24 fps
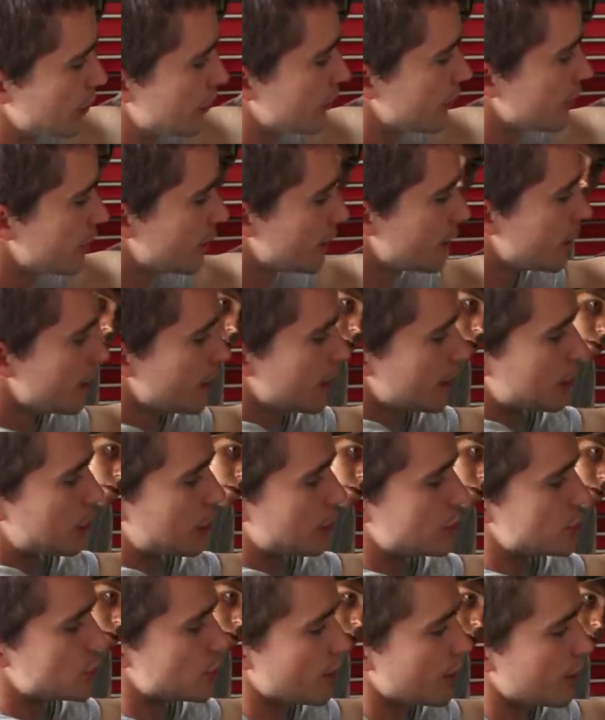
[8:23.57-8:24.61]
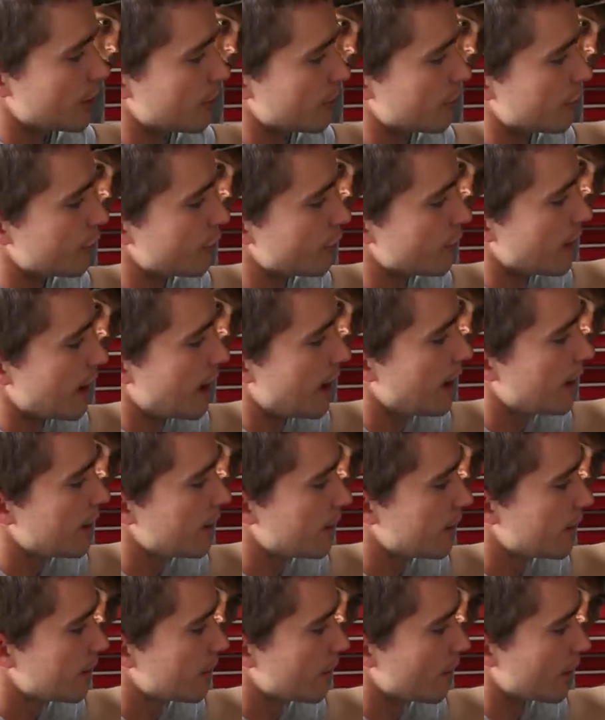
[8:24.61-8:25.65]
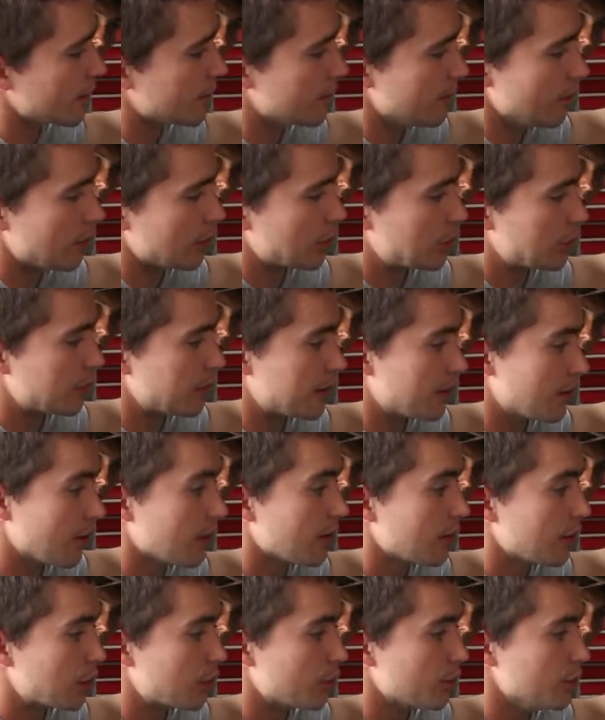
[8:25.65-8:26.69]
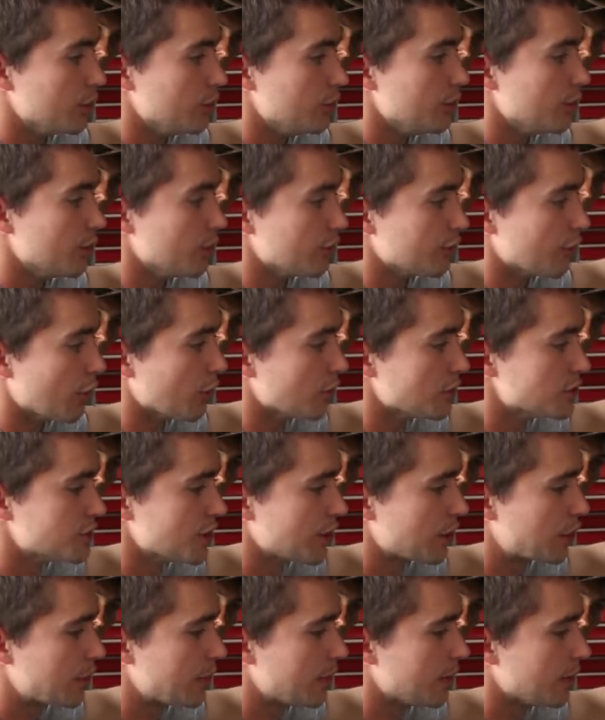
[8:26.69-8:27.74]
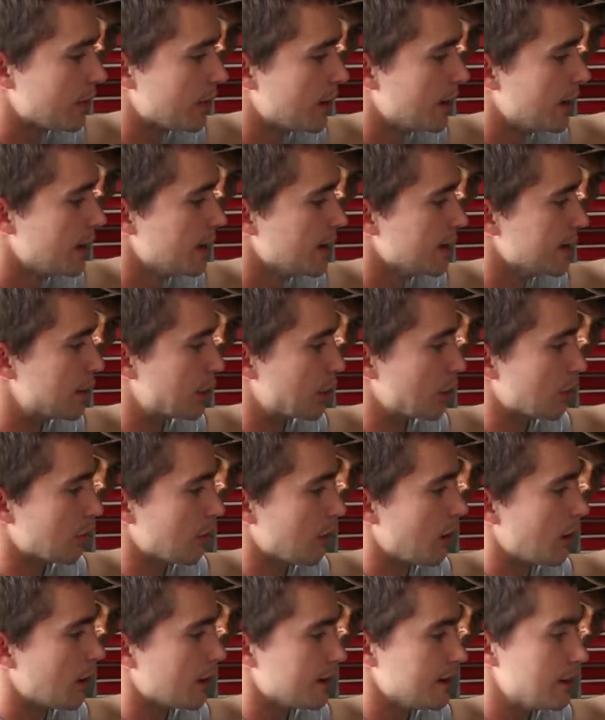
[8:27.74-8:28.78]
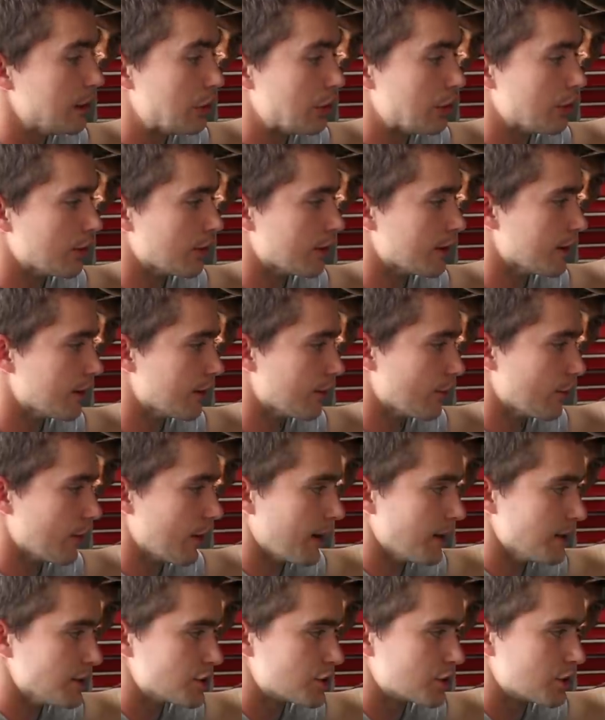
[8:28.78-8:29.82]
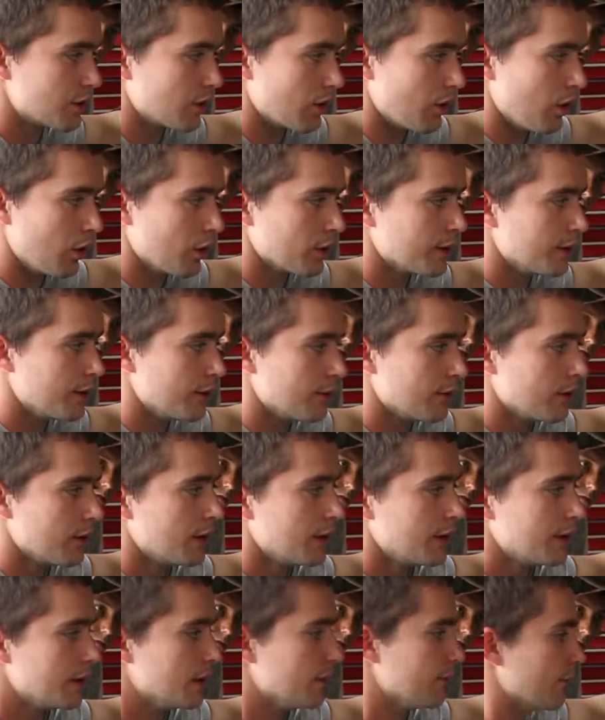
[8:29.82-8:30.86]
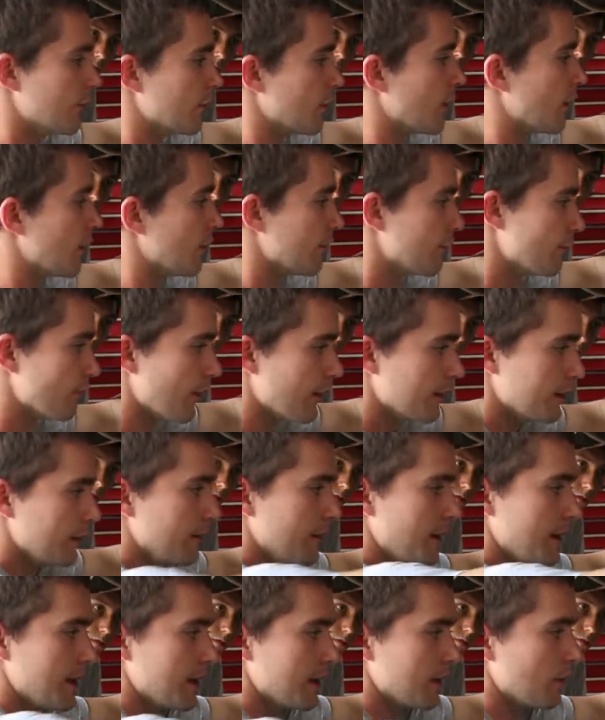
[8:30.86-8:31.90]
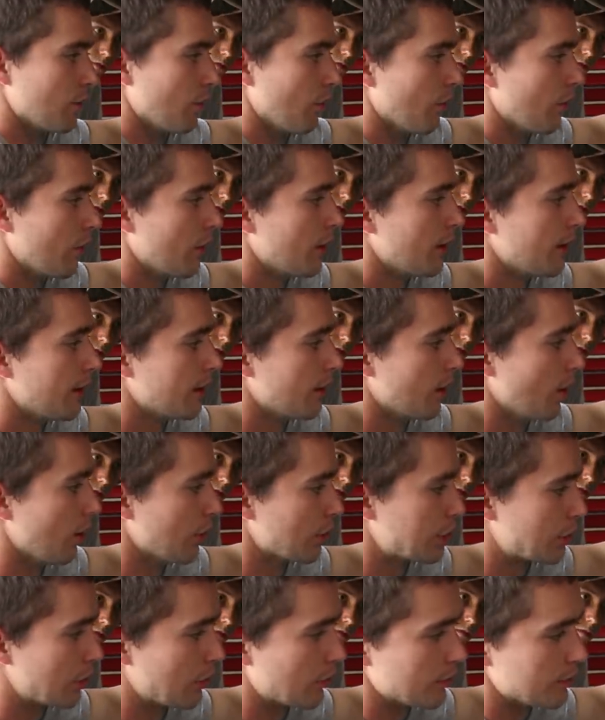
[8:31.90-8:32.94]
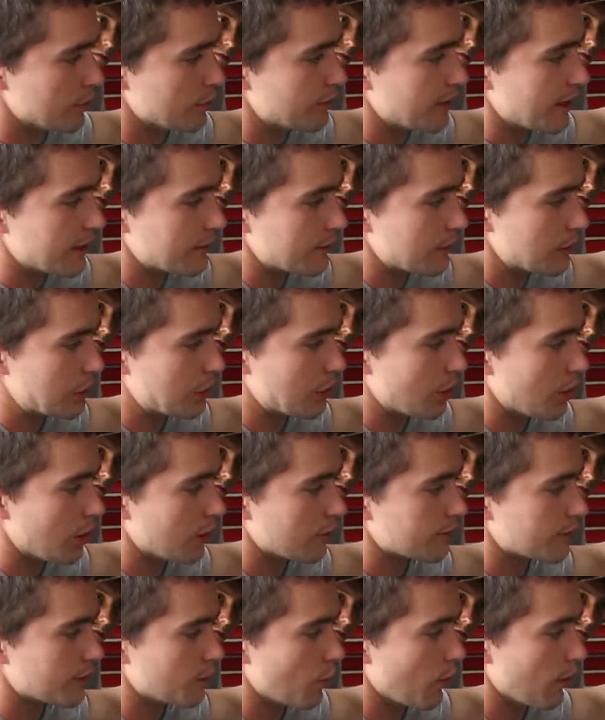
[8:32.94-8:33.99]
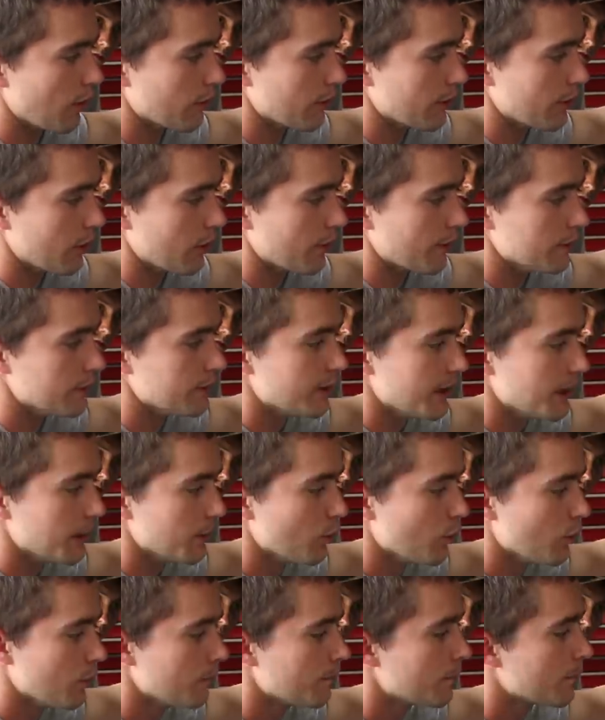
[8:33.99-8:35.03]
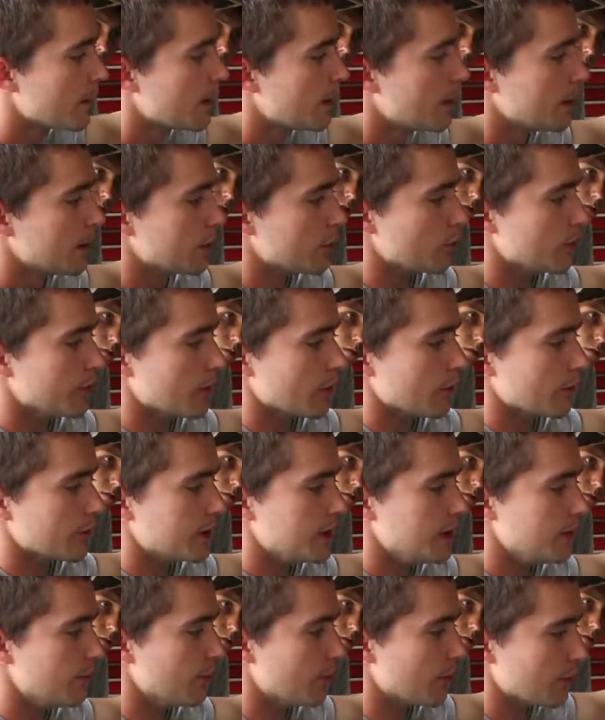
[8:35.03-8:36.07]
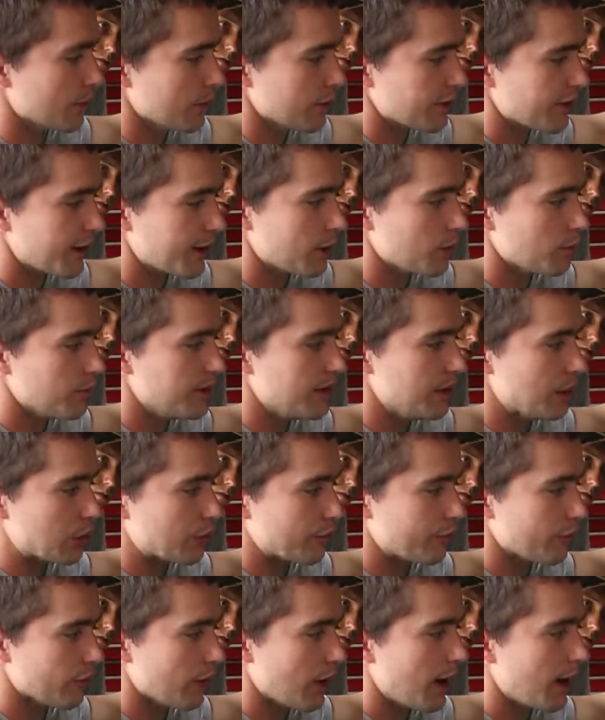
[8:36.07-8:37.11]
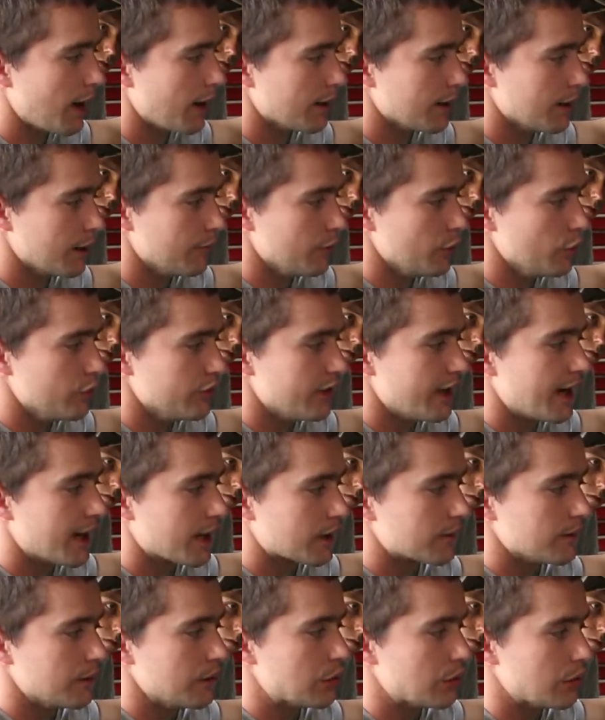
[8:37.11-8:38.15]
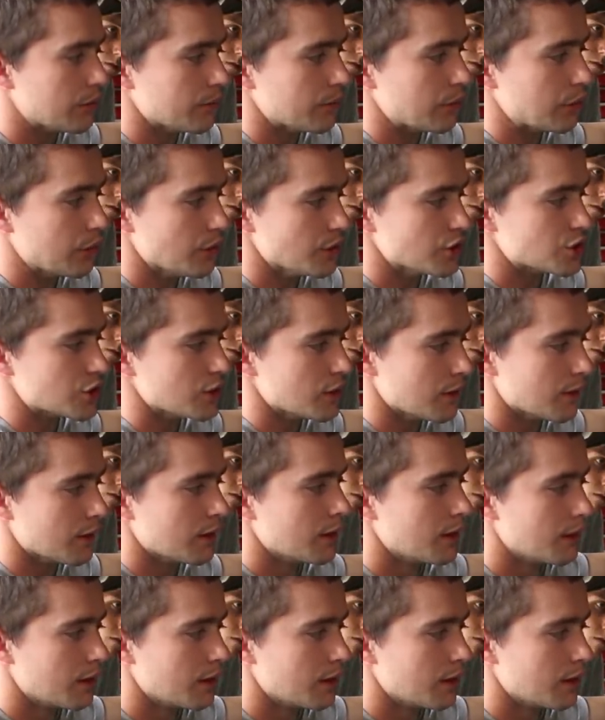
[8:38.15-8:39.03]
did. Situate them flat like this because when you do your toe adjustment, it's a lot easier to get a wrench on here if you're not fighting the angle. Also, when you take this off to weld it on the table, you'll be able to keep your entire piece flat if you tack these in position